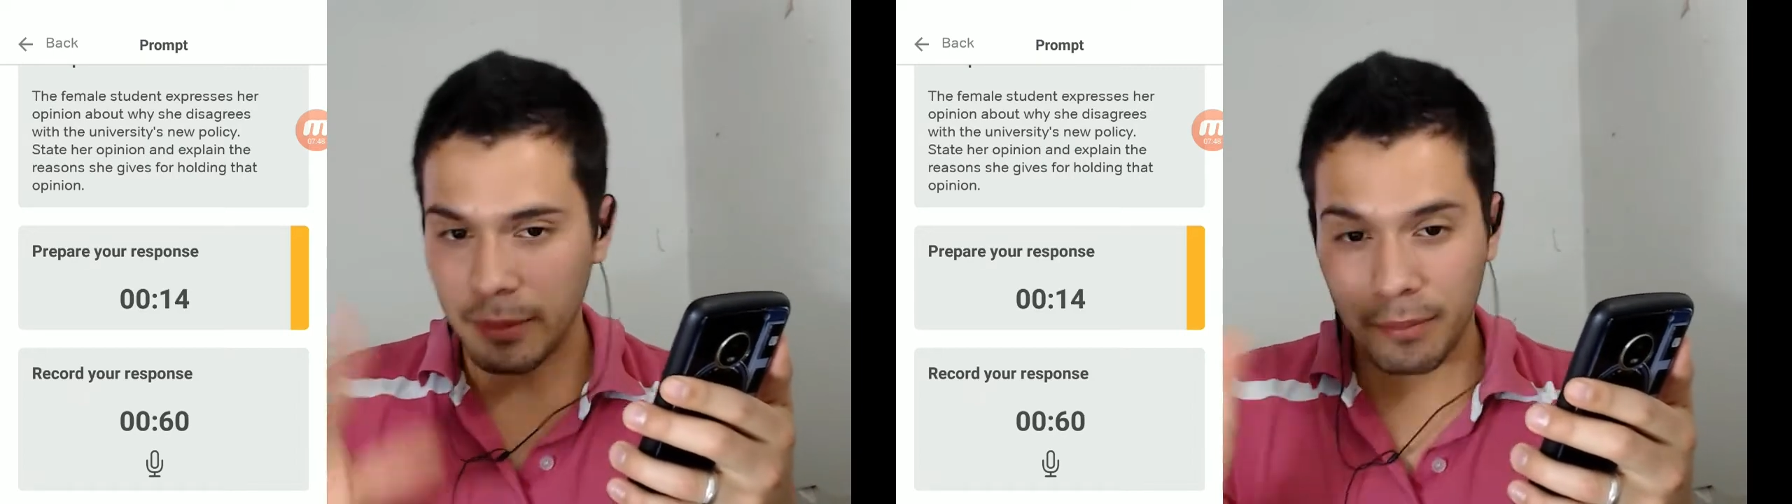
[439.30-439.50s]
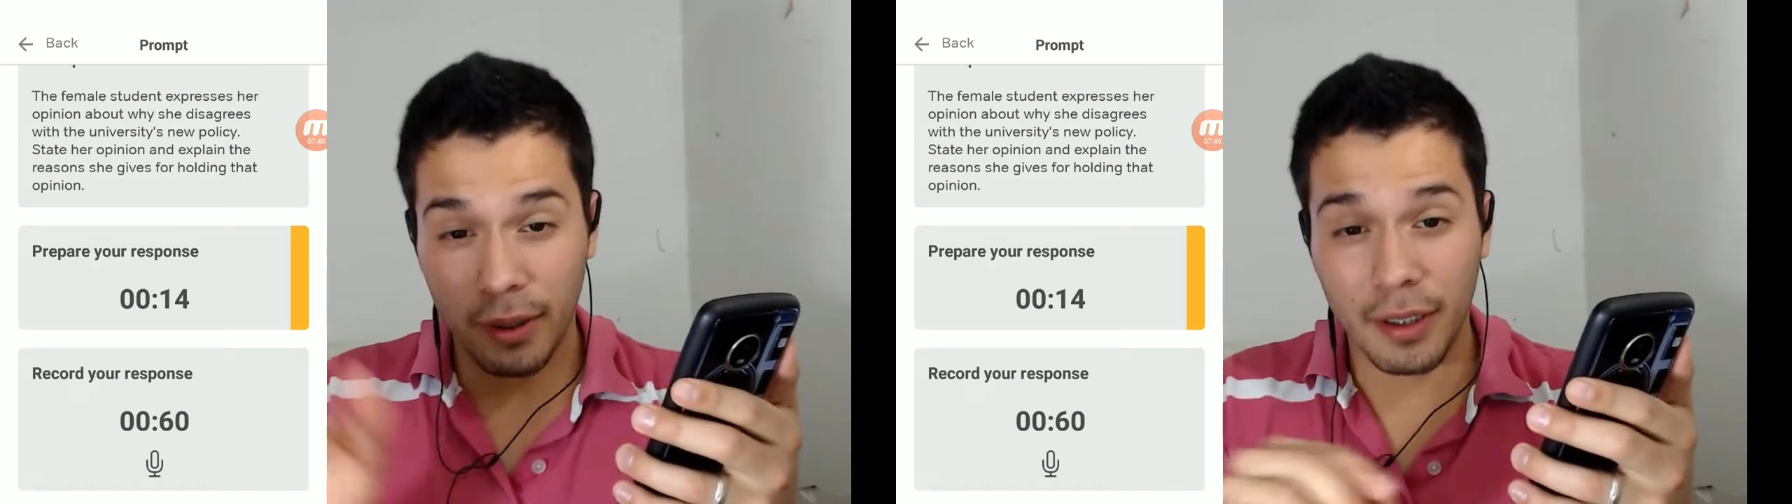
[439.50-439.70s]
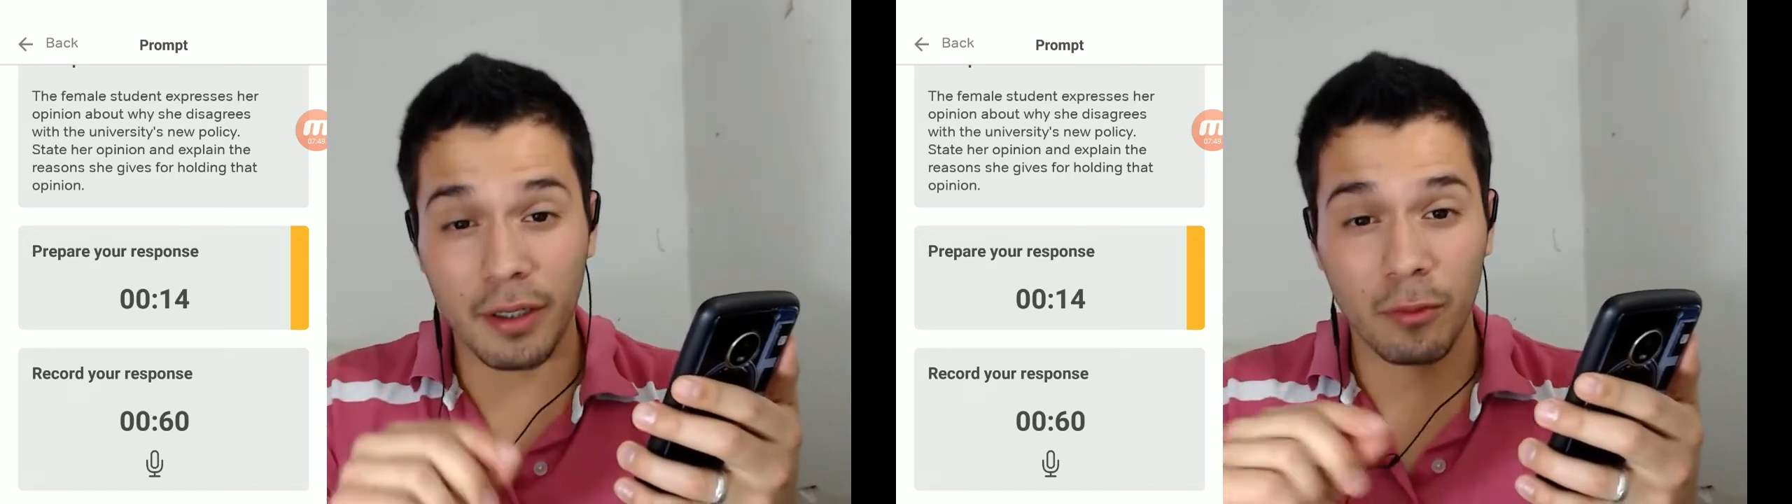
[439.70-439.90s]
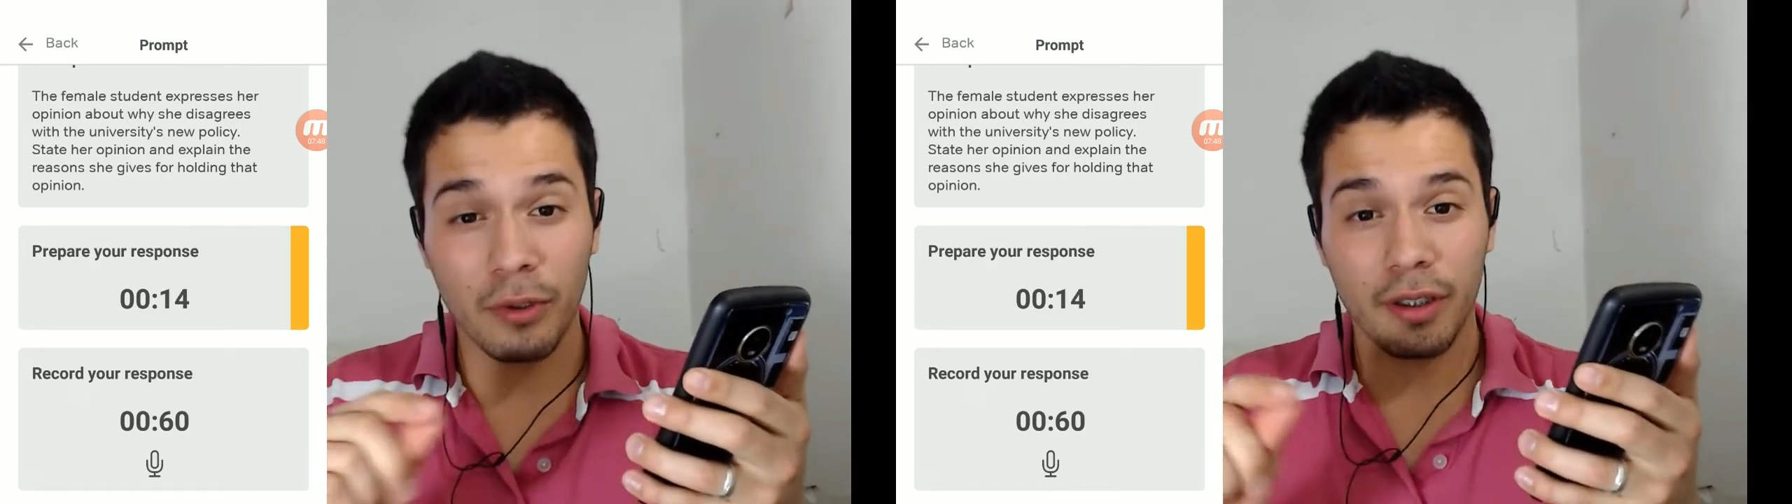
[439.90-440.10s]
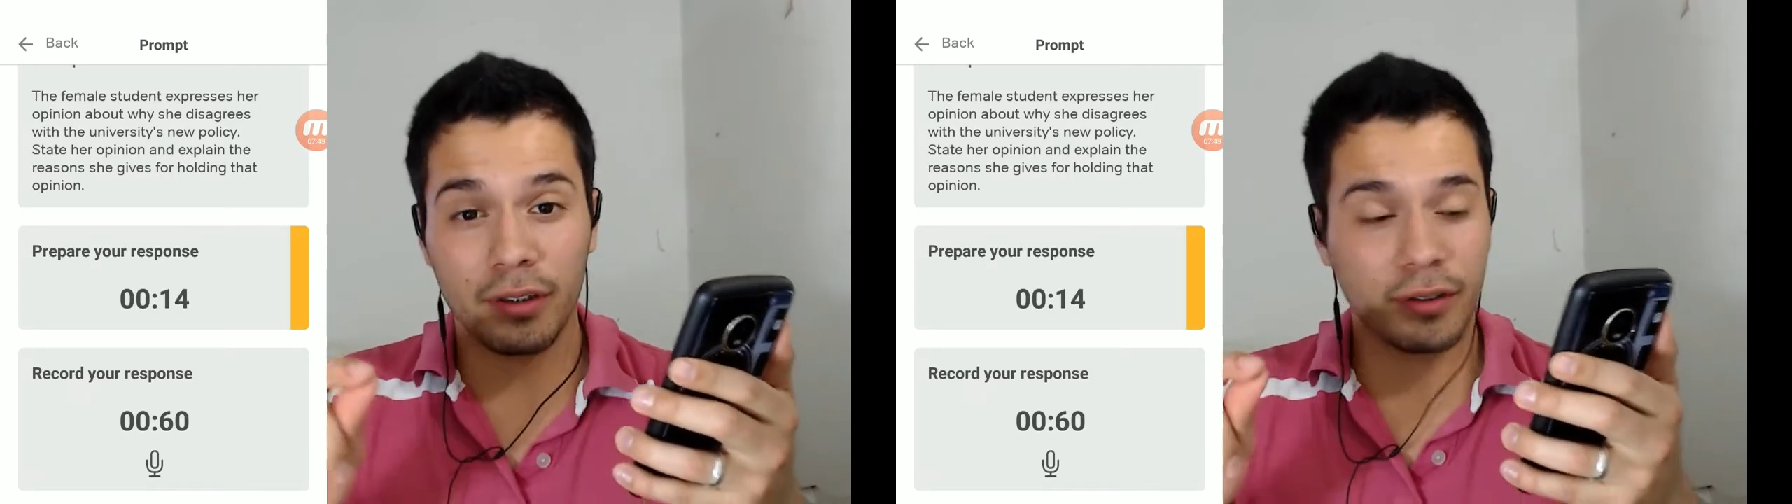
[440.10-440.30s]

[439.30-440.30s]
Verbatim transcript: But anyway,